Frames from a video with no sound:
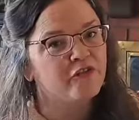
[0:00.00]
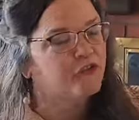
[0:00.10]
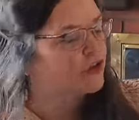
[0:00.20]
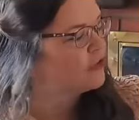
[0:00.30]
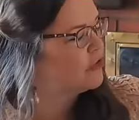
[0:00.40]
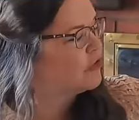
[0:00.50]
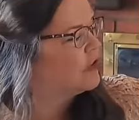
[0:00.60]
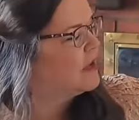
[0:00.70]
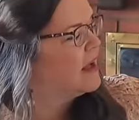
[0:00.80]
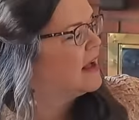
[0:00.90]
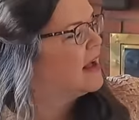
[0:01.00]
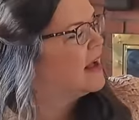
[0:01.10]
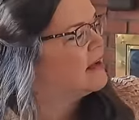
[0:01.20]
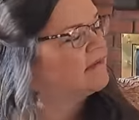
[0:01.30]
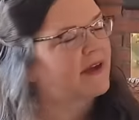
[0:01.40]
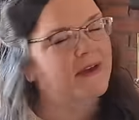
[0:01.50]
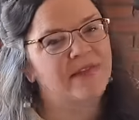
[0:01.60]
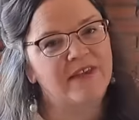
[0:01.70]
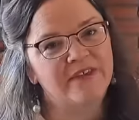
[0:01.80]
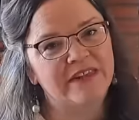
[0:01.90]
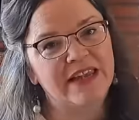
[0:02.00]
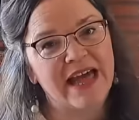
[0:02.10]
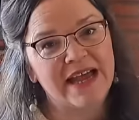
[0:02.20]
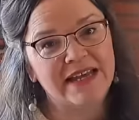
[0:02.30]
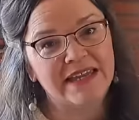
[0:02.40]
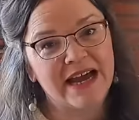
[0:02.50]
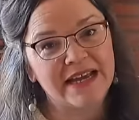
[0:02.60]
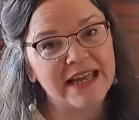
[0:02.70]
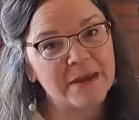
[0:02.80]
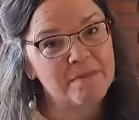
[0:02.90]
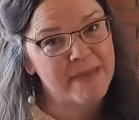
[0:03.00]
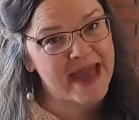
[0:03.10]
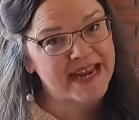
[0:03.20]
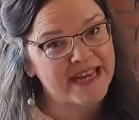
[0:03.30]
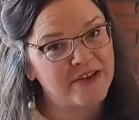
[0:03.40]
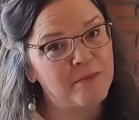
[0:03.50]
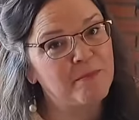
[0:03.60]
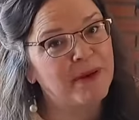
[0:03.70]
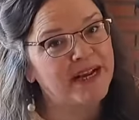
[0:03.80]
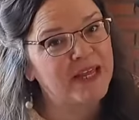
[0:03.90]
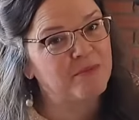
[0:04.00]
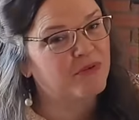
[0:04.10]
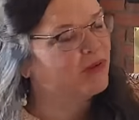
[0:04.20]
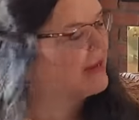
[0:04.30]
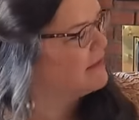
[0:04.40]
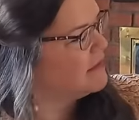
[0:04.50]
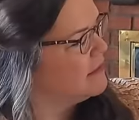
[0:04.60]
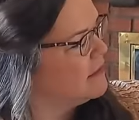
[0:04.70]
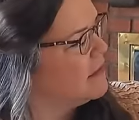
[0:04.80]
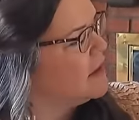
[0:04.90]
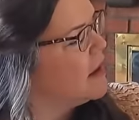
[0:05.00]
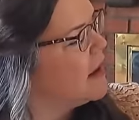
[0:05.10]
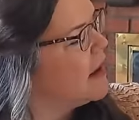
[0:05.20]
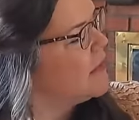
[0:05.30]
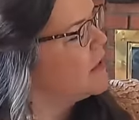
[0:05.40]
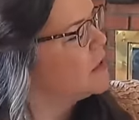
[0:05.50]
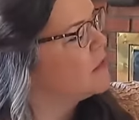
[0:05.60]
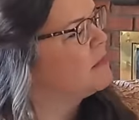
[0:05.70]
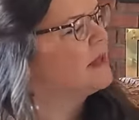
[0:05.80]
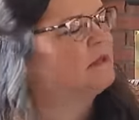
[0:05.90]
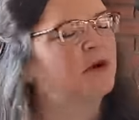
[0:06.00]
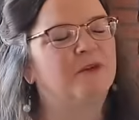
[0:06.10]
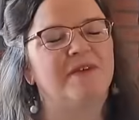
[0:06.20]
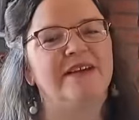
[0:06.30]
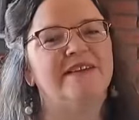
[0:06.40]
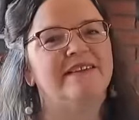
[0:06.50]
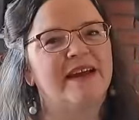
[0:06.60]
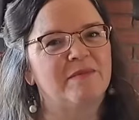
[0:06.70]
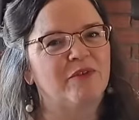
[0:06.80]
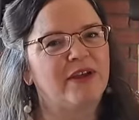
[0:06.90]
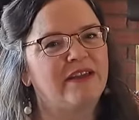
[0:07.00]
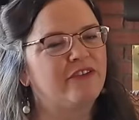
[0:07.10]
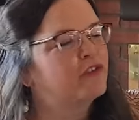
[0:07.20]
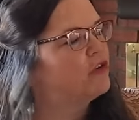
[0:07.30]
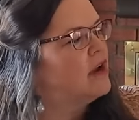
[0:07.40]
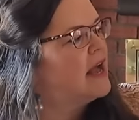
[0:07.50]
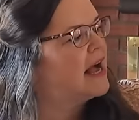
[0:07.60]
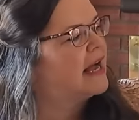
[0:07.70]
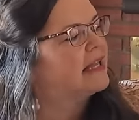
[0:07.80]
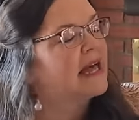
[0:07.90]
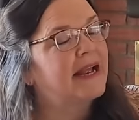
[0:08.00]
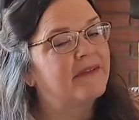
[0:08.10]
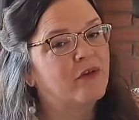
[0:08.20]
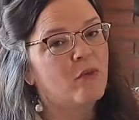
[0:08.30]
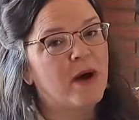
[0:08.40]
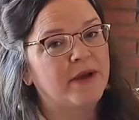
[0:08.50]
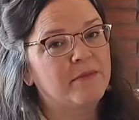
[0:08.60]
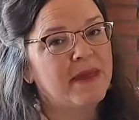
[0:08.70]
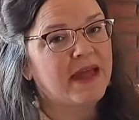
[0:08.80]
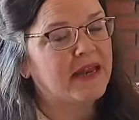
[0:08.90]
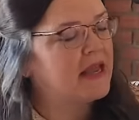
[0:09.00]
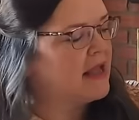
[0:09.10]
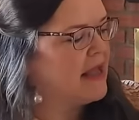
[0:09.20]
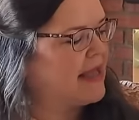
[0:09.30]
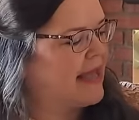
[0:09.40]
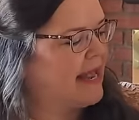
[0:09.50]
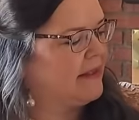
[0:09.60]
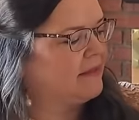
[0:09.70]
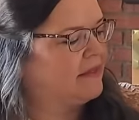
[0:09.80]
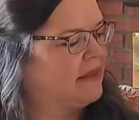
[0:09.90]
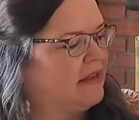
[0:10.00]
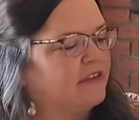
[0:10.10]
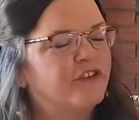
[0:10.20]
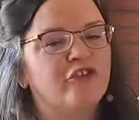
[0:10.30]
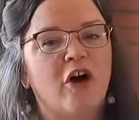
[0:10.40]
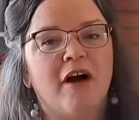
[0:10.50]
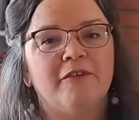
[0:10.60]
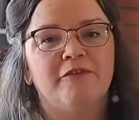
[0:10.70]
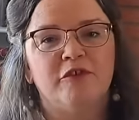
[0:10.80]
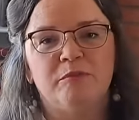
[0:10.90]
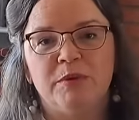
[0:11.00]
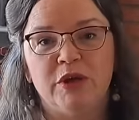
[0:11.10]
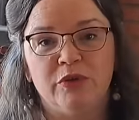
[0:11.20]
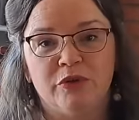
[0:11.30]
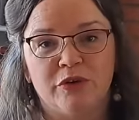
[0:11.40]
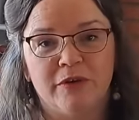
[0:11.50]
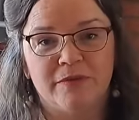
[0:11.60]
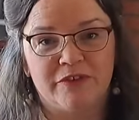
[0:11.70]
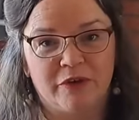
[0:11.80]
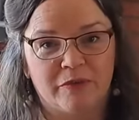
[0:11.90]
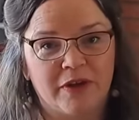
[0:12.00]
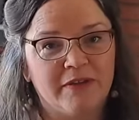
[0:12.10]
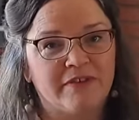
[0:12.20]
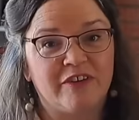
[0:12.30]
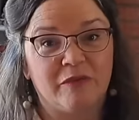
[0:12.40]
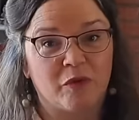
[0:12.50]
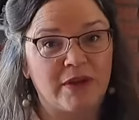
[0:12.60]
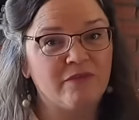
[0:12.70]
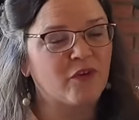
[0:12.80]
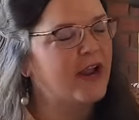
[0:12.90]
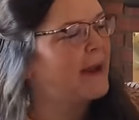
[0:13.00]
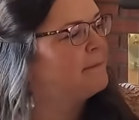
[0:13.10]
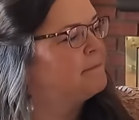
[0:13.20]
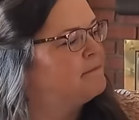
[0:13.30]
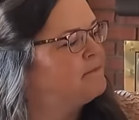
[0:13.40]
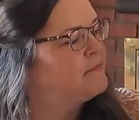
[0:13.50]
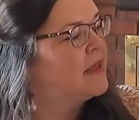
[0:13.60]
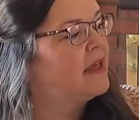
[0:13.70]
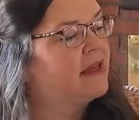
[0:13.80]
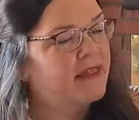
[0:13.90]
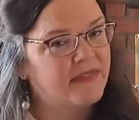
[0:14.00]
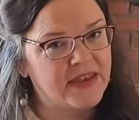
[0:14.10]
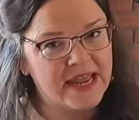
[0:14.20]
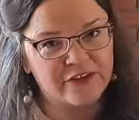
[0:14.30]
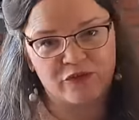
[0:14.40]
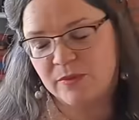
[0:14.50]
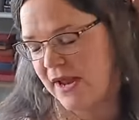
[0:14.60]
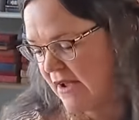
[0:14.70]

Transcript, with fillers: First, I found this lilac matted bunny print. I thought it would be perfect in time for Easter. I like the wider matting and the soft pewter silvery, silvery frame. The next one